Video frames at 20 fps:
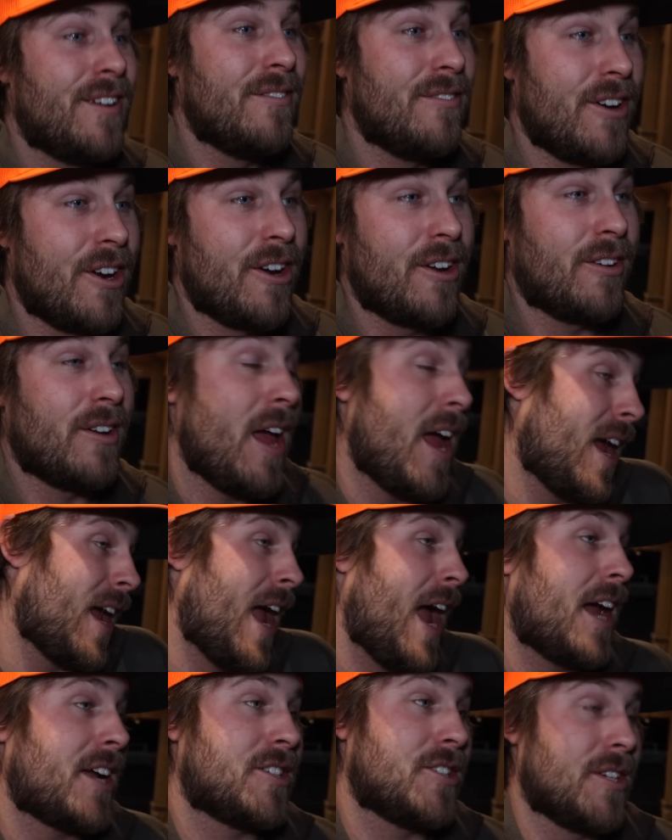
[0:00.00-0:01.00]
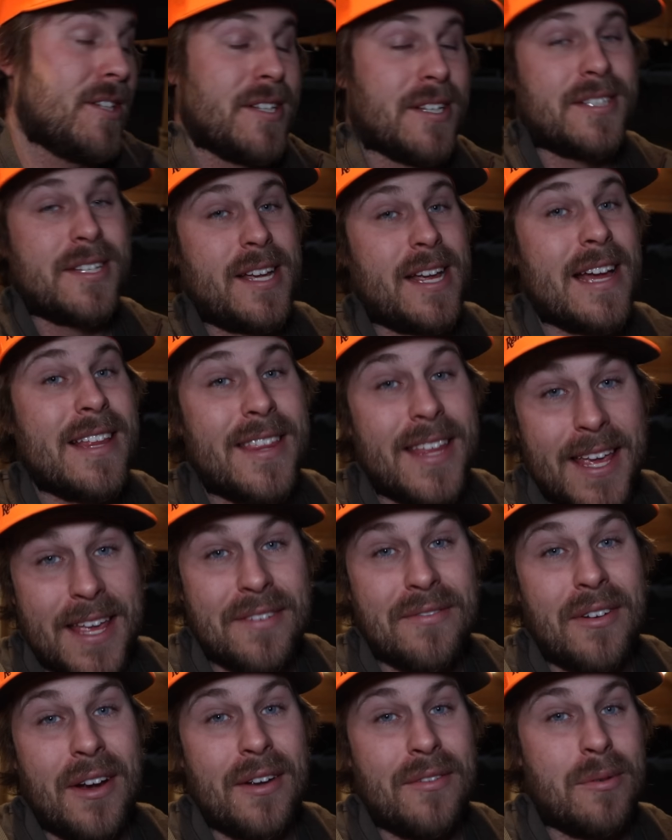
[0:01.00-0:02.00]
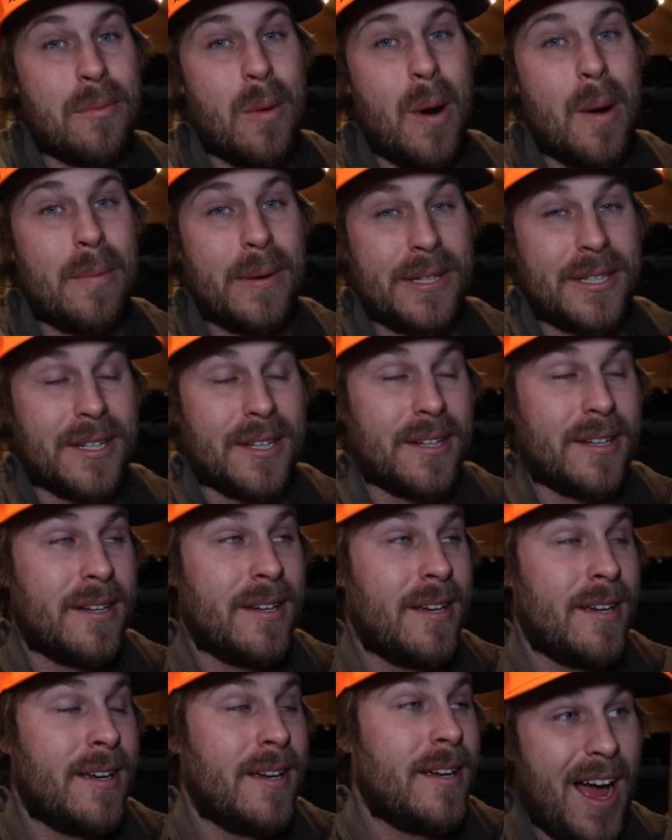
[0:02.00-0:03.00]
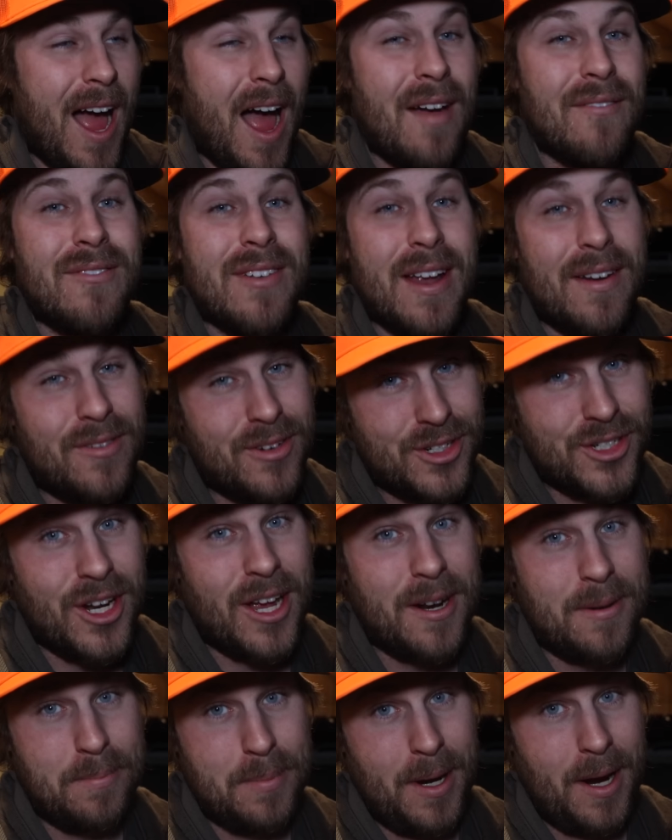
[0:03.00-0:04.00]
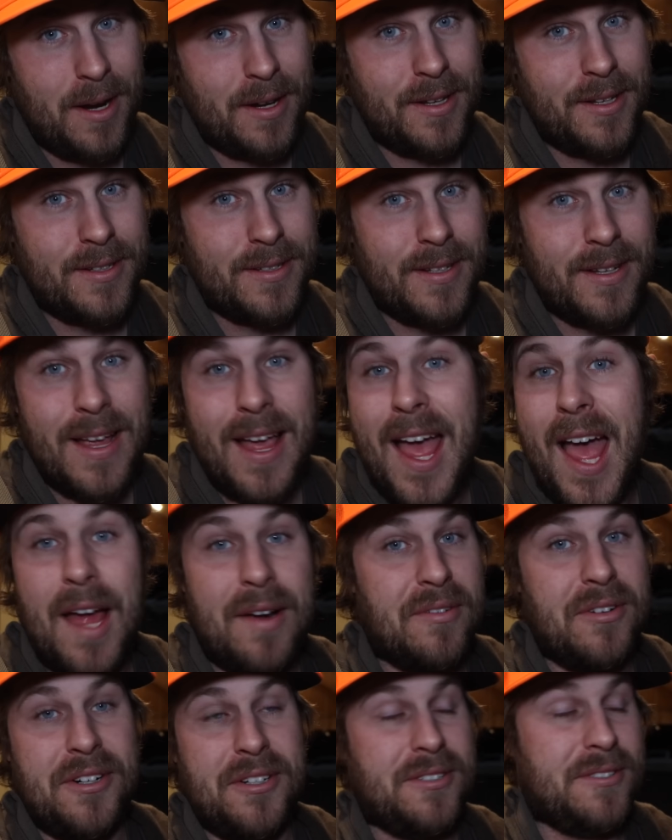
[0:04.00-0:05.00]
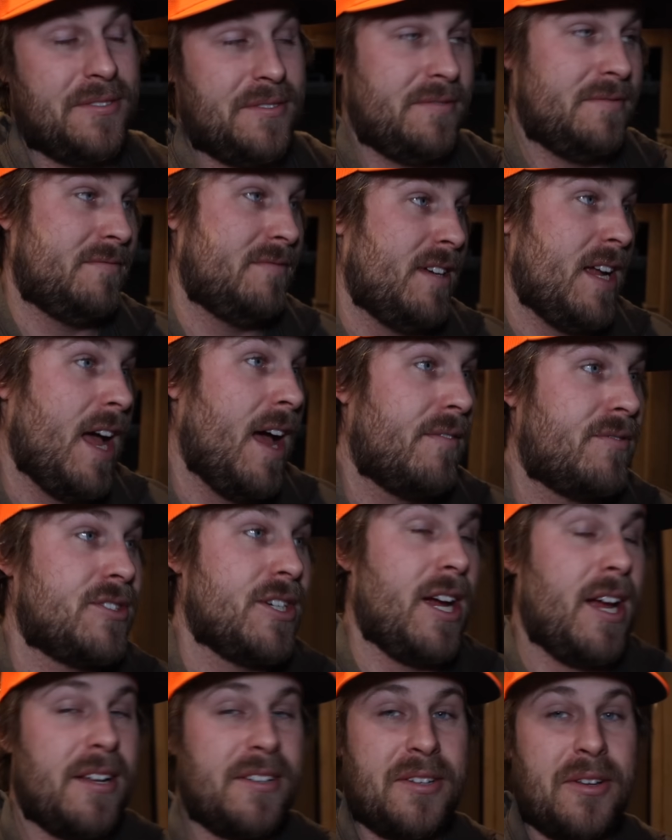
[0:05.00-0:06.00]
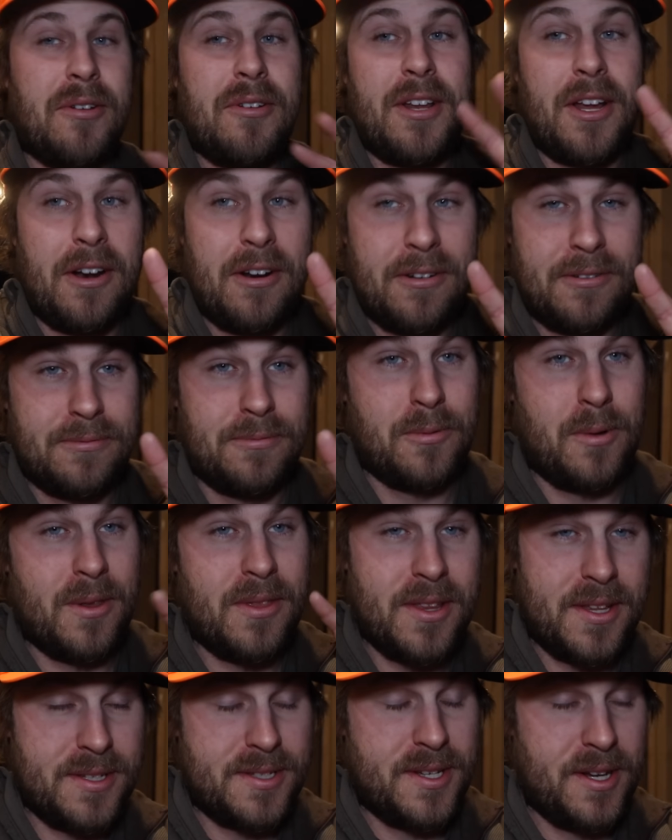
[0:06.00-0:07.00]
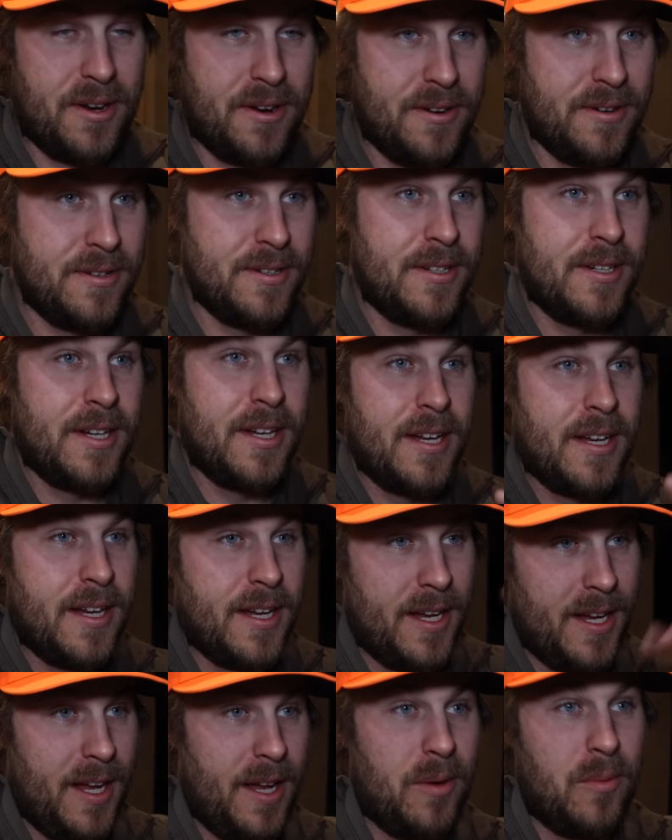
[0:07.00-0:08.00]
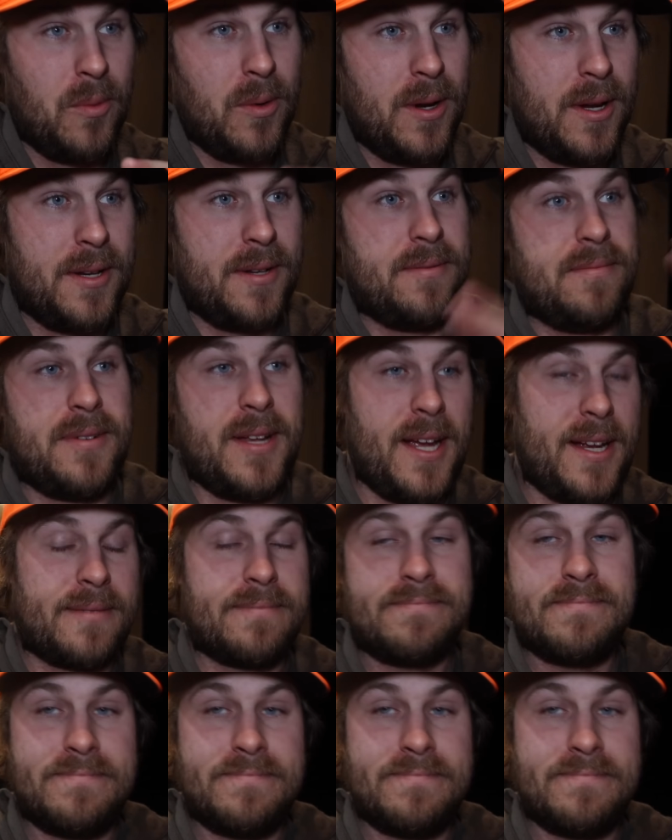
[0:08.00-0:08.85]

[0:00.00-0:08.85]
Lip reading: very, actually, since I got the invite from Remington. I've never shot a buck, ever. I've shot two deer, one this year, and one like